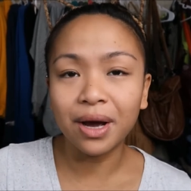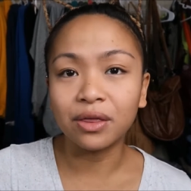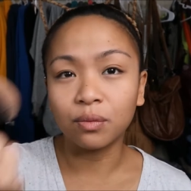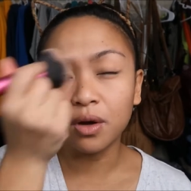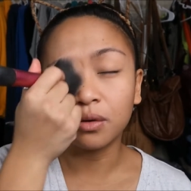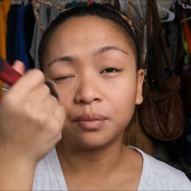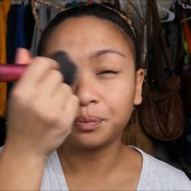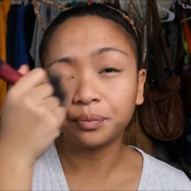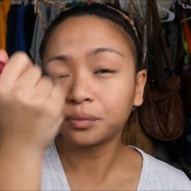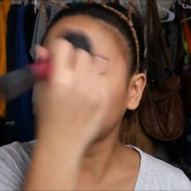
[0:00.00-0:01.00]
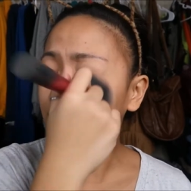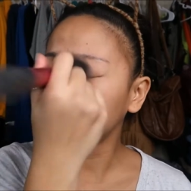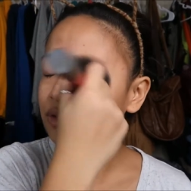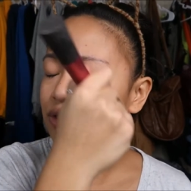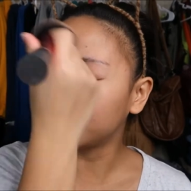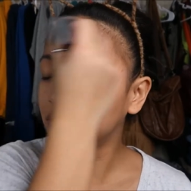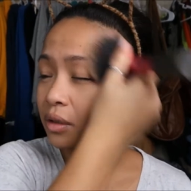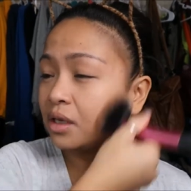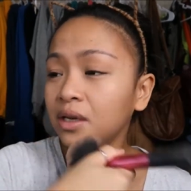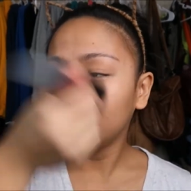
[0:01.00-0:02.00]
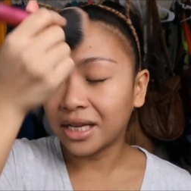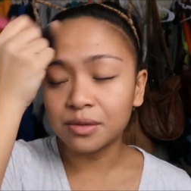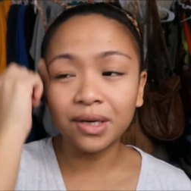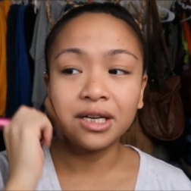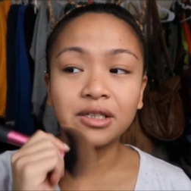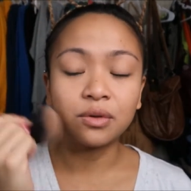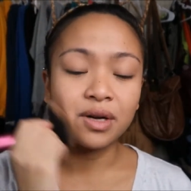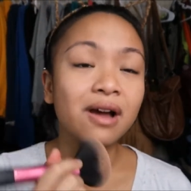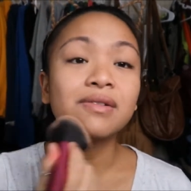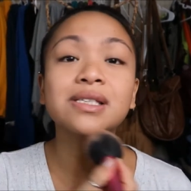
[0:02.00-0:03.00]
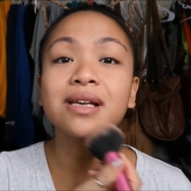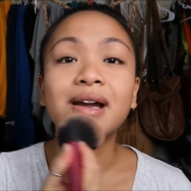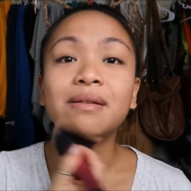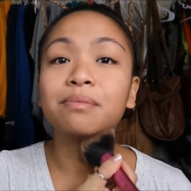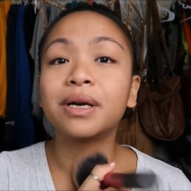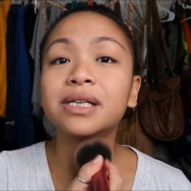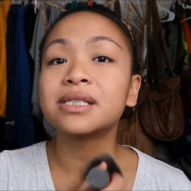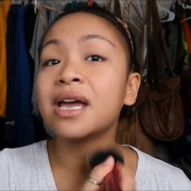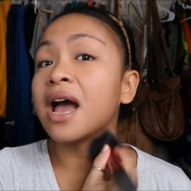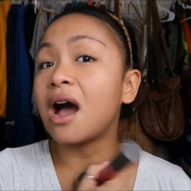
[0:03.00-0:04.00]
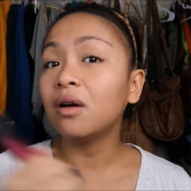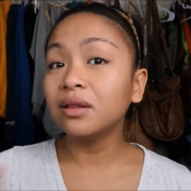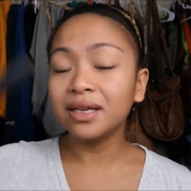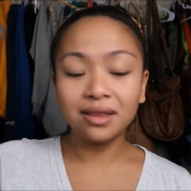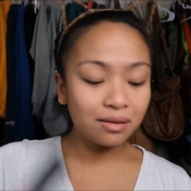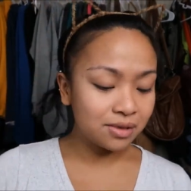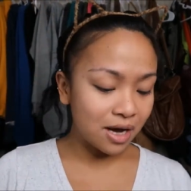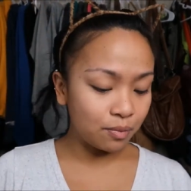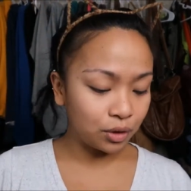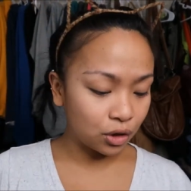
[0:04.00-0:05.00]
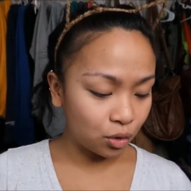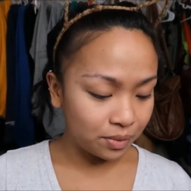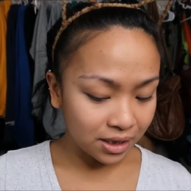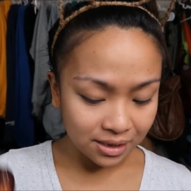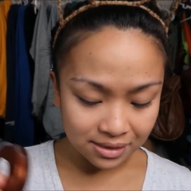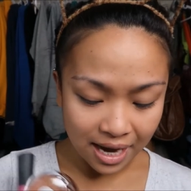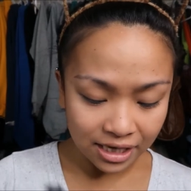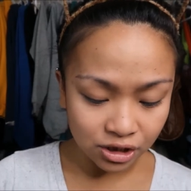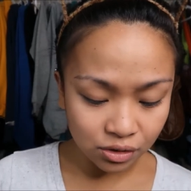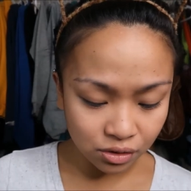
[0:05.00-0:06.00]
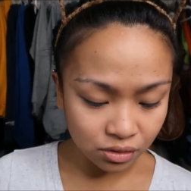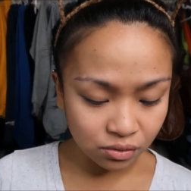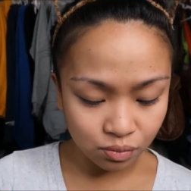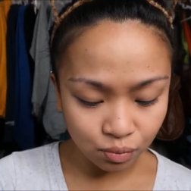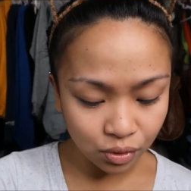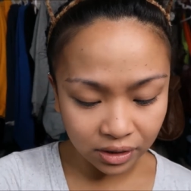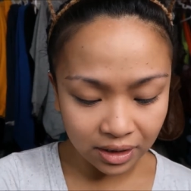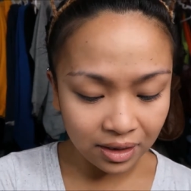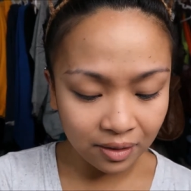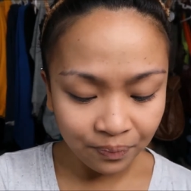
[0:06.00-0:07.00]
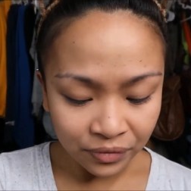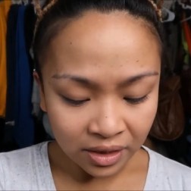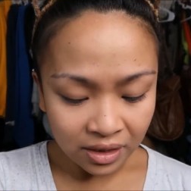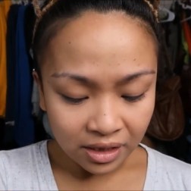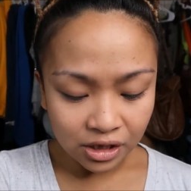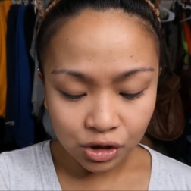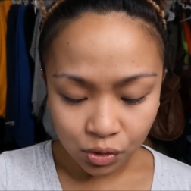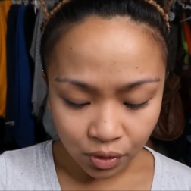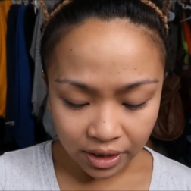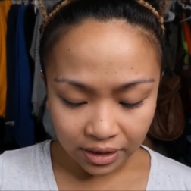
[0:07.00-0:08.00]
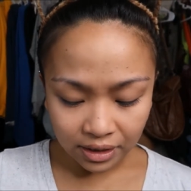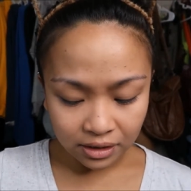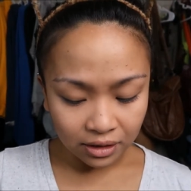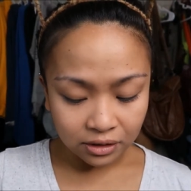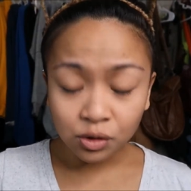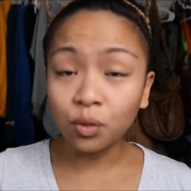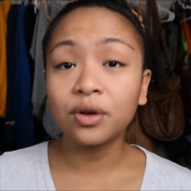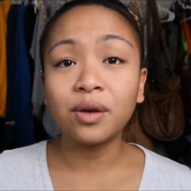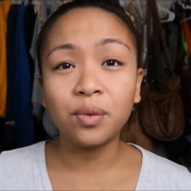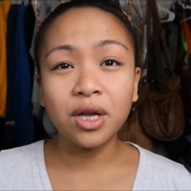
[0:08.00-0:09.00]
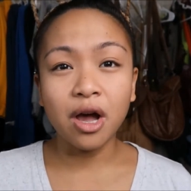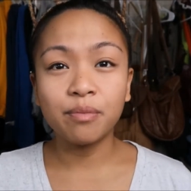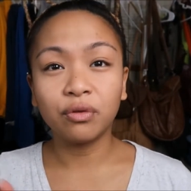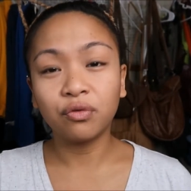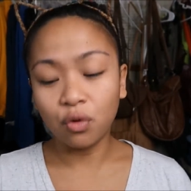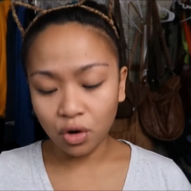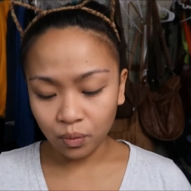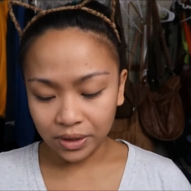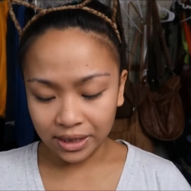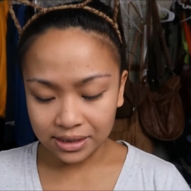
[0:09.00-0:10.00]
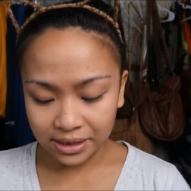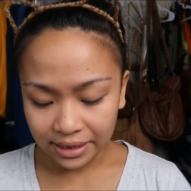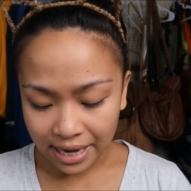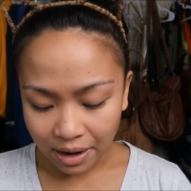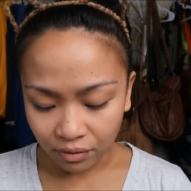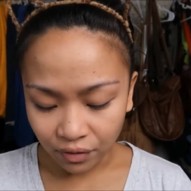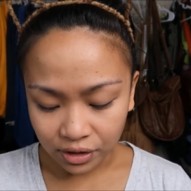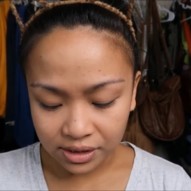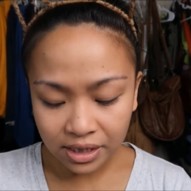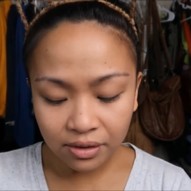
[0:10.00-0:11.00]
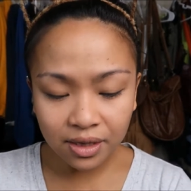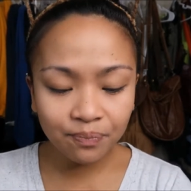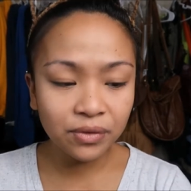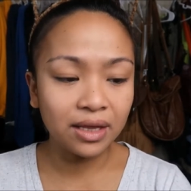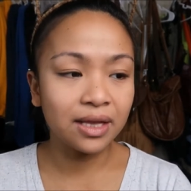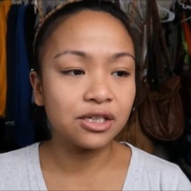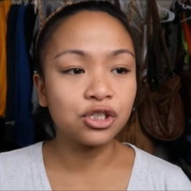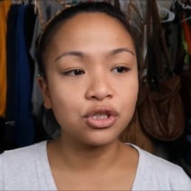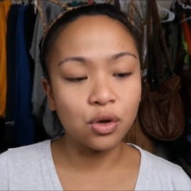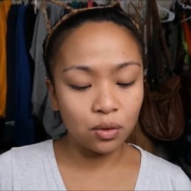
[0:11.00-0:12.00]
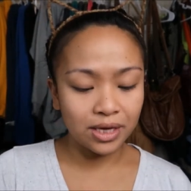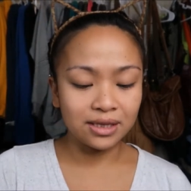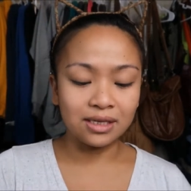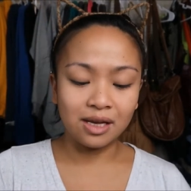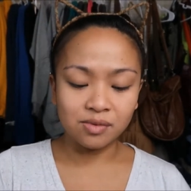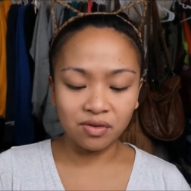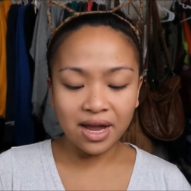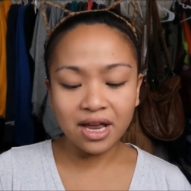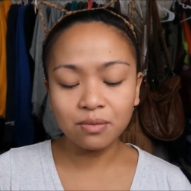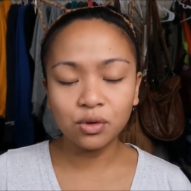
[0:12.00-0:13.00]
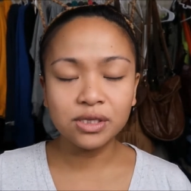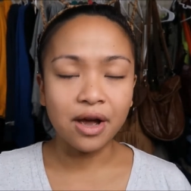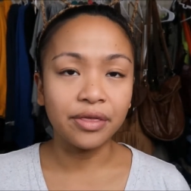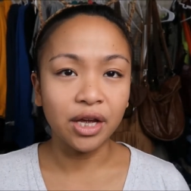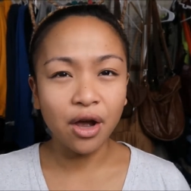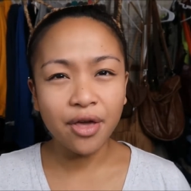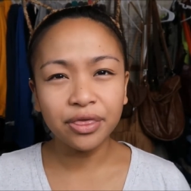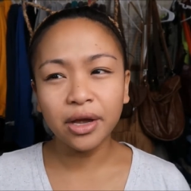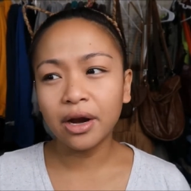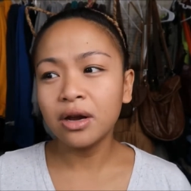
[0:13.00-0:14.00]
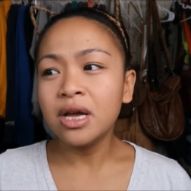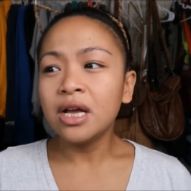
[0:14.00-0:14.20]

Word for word: by the road. So that's why they don't have a sign, but I'll link them down below because I just really enjoyed the tour that we got before we did our volunteering. They let us know like the names of the animals, how they got there,